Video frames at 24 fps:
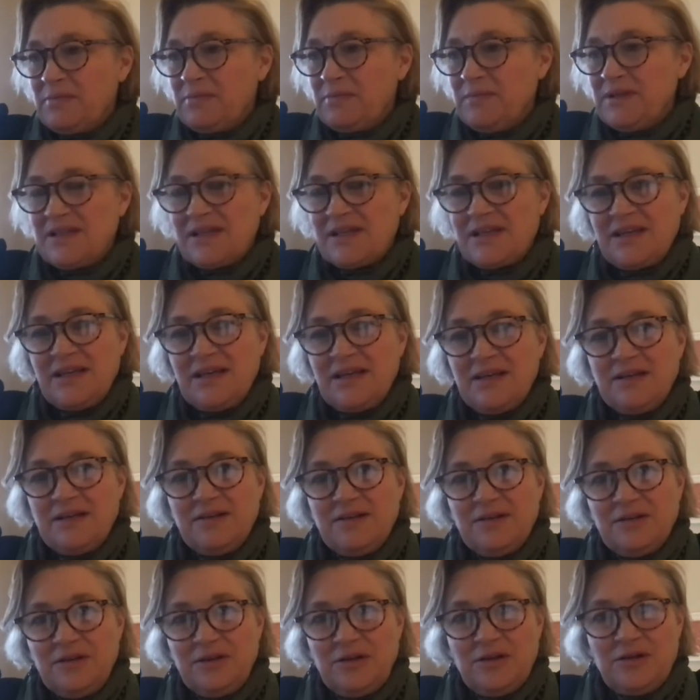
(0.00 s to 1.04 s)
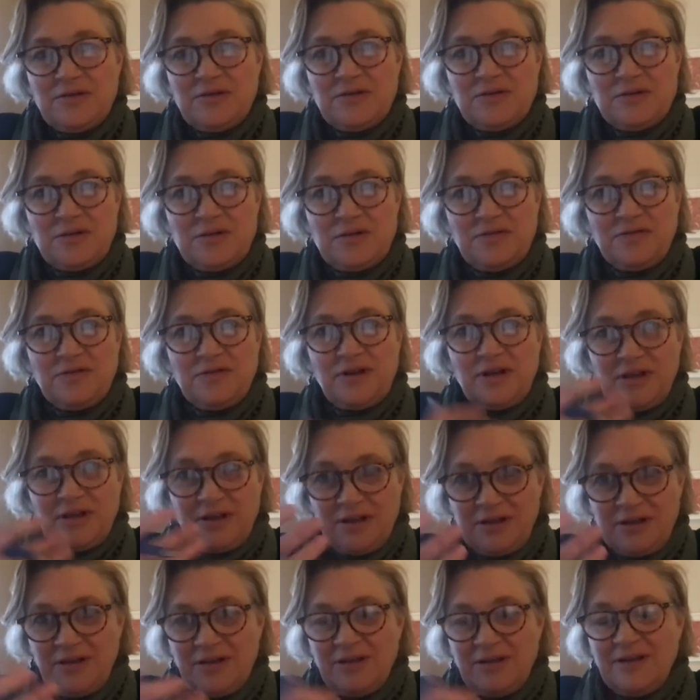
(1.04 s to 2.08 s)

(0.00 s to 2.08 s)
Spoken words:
Medicare, you know, sort of like